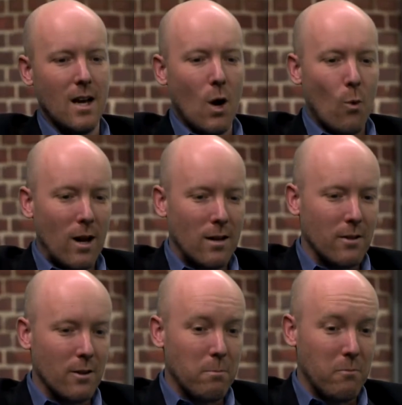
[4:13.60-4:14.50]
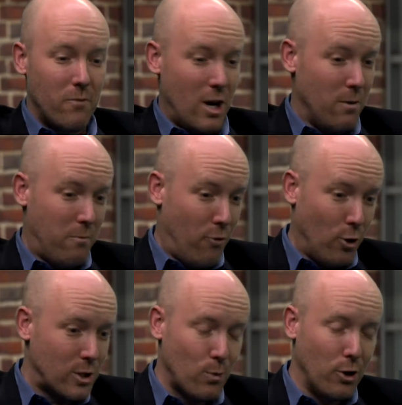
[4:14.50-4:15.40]
Well, the very
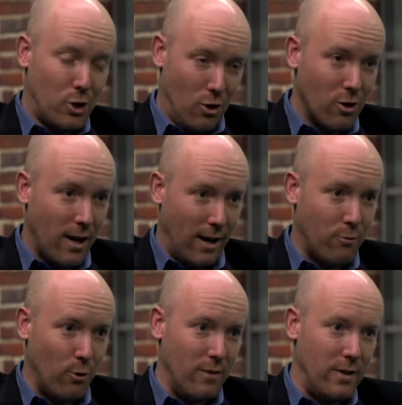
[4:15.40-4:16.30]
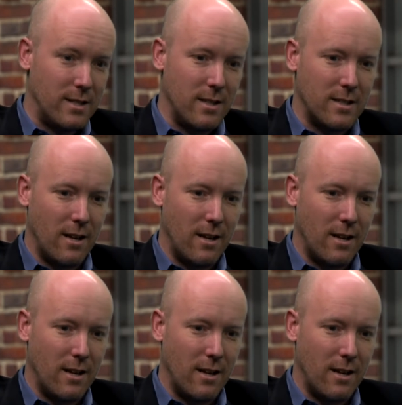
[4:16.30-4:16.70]
first one to look at for investors,